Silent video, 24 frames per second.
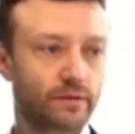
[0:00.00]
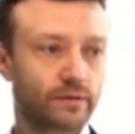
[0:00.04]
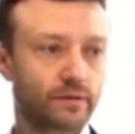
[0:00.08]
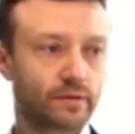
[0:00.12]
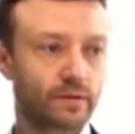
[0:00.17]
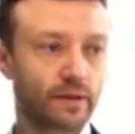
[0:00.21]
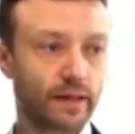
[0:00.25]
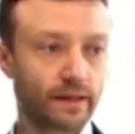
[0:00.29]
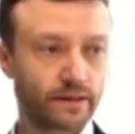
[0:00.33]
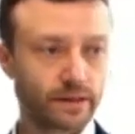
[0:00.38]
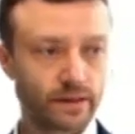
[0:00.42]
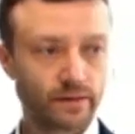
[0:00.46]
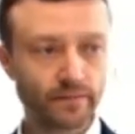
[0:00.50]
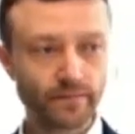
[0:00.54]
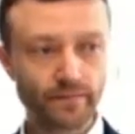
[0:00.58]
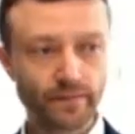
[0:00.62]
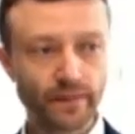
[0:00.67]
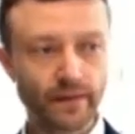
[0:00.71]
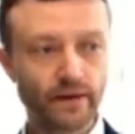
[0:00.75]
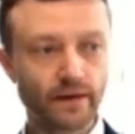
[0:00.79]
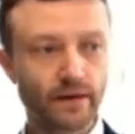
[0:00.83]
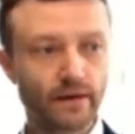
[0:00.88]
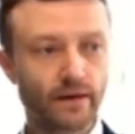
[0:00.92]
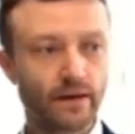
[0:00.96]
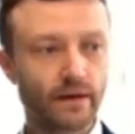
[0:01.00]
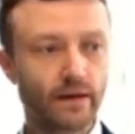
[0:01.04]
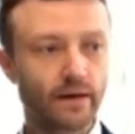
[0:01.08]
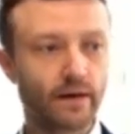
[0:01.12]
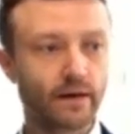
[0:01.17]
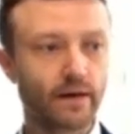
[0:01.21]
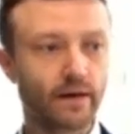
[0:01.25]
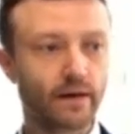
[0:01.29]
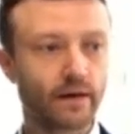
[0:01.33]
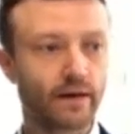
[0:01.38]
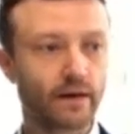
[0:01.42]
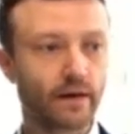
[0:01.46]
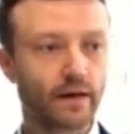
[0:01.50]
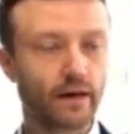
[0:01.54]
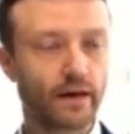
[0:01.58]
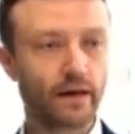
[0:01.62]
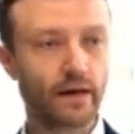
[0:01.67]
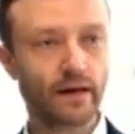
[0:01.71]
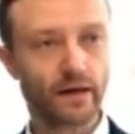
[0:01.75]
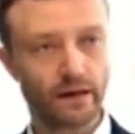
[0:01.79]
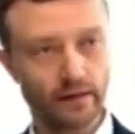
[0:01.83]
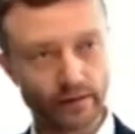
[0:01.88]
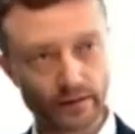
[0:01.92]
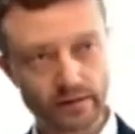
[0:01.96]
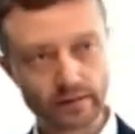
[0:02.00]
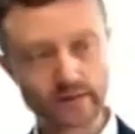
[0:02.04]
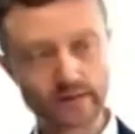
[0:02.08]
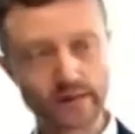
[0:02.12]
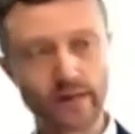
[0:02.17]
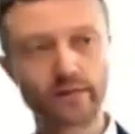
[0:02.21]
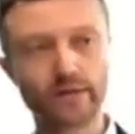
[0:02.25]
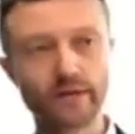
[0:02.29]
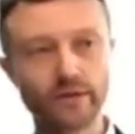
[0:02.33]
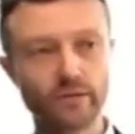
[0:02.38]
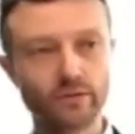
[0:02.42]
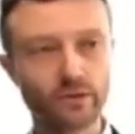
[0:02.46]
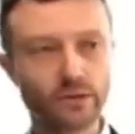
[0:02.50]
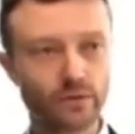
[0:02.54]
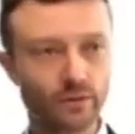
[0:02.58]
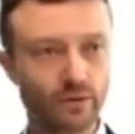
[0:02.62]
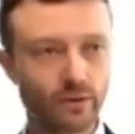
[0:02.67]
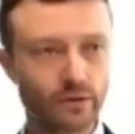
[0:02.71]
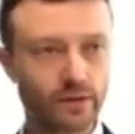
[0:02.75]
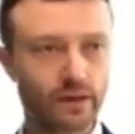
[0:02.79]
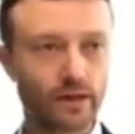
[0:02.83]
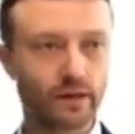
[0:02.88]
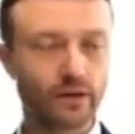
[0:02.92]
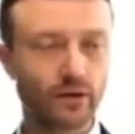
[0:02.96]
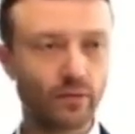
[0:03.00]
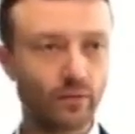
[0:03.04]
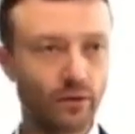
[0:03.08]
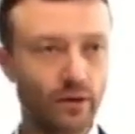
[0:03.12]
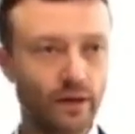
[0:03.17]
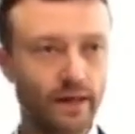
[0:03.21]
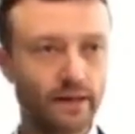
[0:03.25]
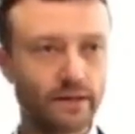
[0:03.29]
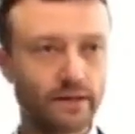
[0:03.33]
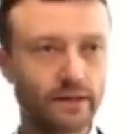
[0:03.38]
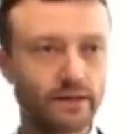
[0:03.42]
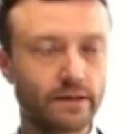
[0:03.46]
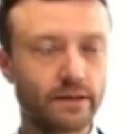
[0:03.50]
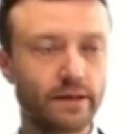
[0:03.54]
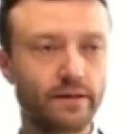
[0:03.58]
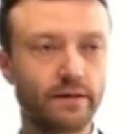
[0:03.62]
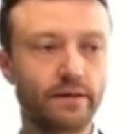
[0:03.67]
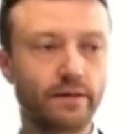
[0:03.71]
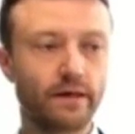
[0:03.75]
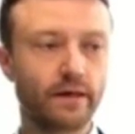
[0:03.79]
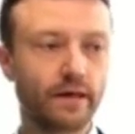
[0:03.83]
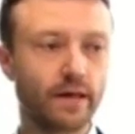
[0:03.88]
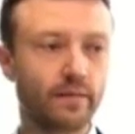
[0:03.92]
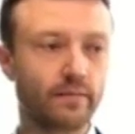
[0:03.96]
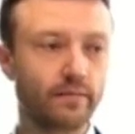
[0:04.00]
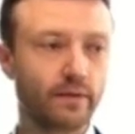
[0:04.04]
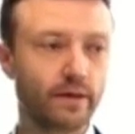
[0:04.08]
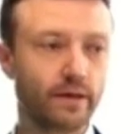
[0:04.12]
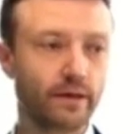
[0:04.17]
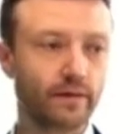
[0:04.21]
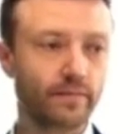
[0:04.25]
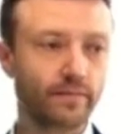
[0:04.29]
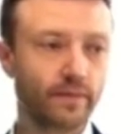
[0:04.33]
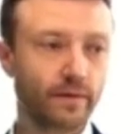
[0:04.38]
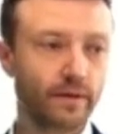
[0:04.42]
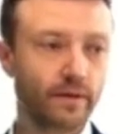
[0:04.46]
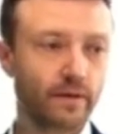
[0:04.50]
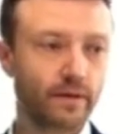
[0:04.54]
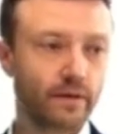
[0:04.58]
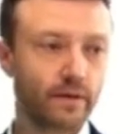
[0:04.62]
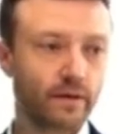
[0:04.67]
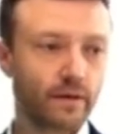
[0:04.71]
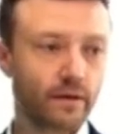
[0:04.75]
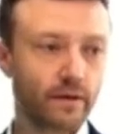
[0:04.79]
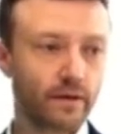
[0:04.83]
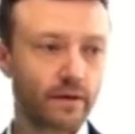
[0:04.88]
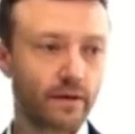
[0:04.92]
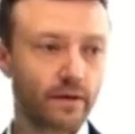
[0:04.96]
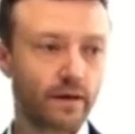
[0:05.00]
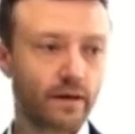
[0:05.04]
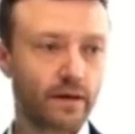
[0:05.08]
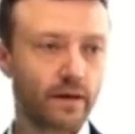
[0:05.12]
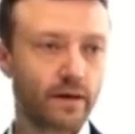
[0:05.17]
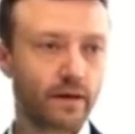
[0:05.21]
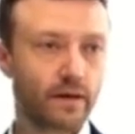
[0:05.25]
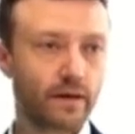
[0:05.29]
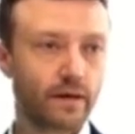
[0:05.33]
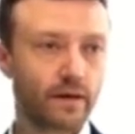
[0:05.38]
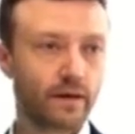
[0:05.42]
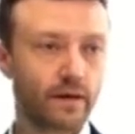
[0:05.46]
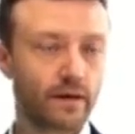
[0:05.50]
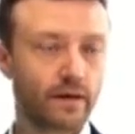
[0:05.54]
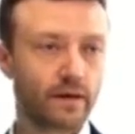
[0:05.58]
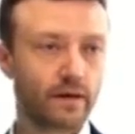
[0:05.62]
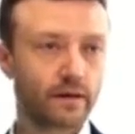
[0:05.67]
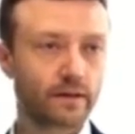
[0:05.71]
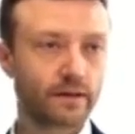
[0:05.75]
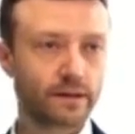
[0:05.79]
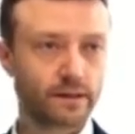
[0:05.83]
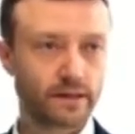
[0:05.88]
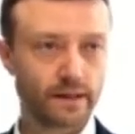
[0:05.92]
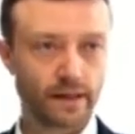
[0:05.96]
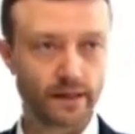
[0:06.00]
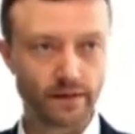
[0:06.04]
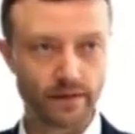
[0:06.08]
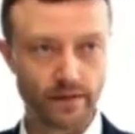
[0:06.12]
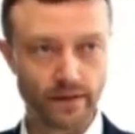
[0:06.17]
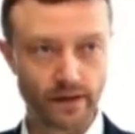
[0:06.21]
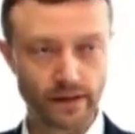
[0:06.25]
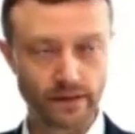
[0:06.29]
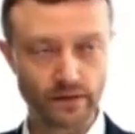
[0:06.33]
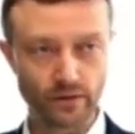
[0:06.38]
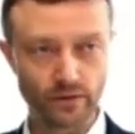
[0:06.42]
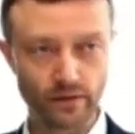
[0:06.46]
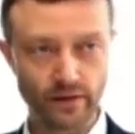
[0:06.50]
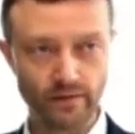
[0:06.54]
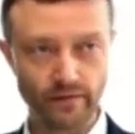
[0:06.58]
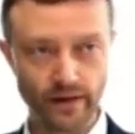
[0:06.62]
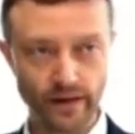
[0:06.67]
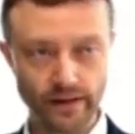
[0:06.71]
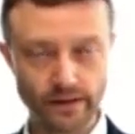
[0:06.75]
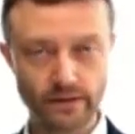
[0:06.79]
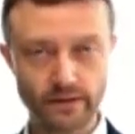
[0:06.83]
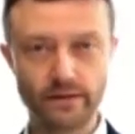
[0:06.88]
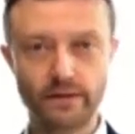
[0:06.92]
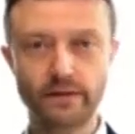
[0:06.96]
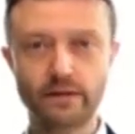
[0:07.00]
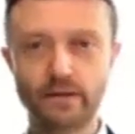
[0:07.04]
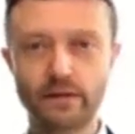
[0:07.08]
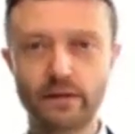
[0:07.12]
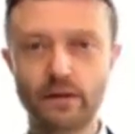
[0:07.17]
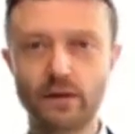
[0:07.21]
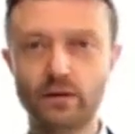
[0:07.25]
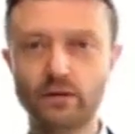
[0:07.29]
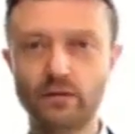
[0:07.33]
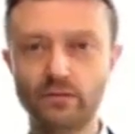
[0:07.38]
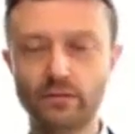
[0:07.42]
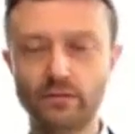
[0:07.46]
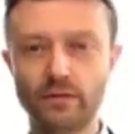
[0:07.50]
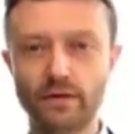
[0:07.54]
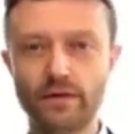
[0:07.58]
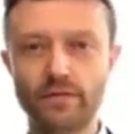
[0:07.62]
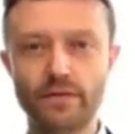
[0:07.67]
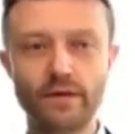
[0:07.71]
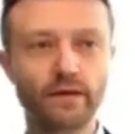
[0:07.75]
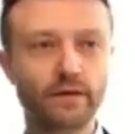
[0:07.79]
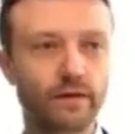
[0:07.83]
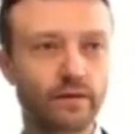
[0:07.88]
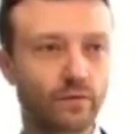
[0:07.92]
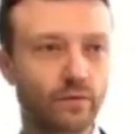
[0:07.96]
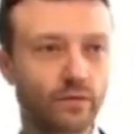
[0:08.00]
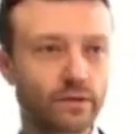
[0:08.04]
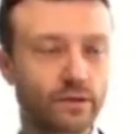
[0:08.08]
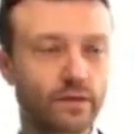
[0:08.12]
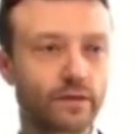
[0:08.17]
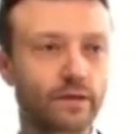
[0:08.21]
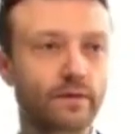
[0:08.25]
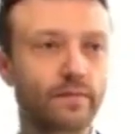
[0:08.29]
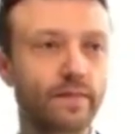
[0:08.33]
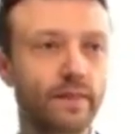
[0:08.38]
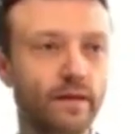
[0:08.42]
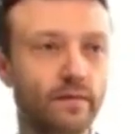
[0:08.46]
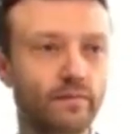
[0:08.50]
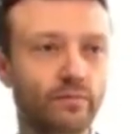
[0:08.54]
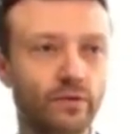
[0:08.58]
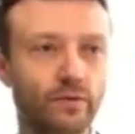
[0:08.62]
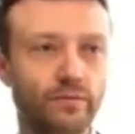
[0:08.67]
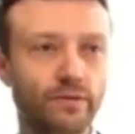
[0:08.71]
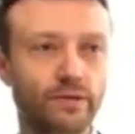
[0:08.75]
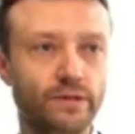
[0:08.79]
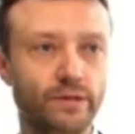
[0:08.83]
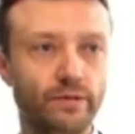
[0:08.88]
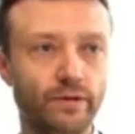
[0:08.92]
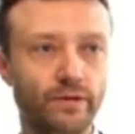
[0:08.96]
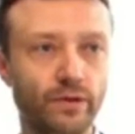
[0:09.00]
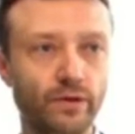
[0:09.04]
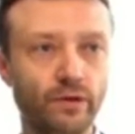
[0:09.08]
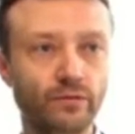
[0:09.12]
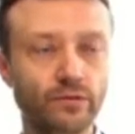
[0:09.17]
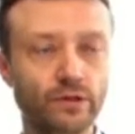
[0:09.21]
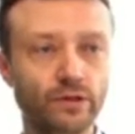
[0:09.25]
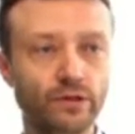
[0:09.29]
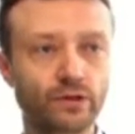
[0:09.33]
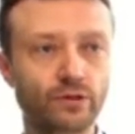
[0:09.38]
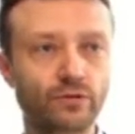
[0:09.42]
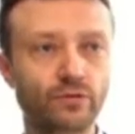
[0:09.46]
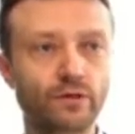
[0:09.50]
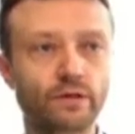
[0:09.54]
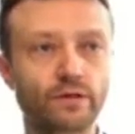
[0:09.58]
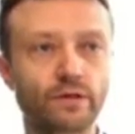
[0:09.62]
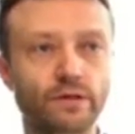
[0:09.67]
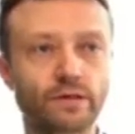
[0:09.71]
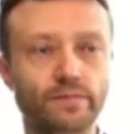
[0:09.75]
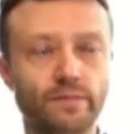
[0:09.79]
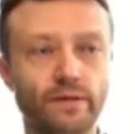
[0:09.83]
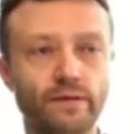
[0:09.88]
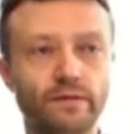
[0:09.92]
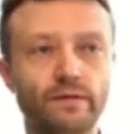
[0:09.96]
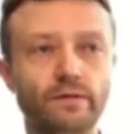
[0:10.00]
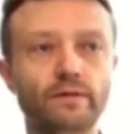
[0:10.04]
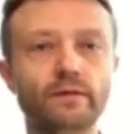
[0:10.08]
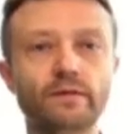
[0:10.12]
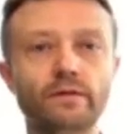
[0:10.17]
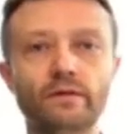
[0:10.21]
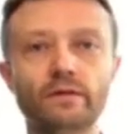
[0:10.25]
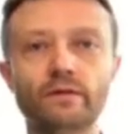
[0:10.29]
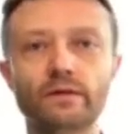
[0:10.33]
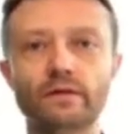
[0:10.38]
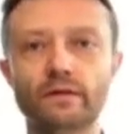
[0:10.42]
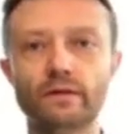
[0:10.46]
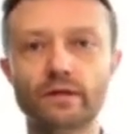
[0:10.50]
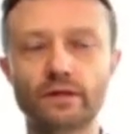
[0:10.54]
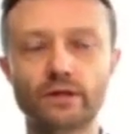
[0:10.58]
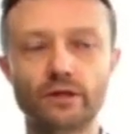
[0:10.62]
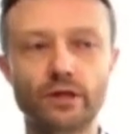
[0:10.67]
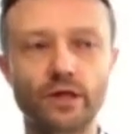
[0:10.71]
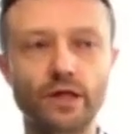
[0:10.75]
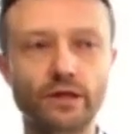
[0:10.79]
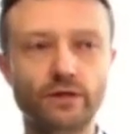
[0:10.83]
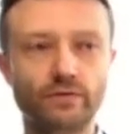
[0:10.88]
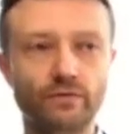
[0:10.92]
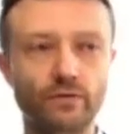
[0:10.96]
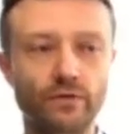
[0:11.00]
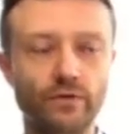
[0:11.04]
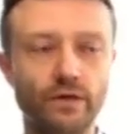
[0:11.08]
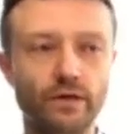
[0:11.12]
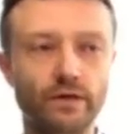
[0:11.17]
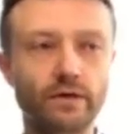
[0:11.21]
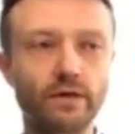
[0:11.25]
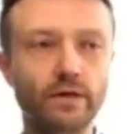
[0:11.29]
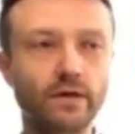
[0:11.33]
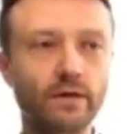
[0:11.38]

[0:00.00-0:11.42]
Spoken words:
lender. Some interest was accumulated, and the company decided then to novate this loan. I think there was a promissory note issued in exchange for this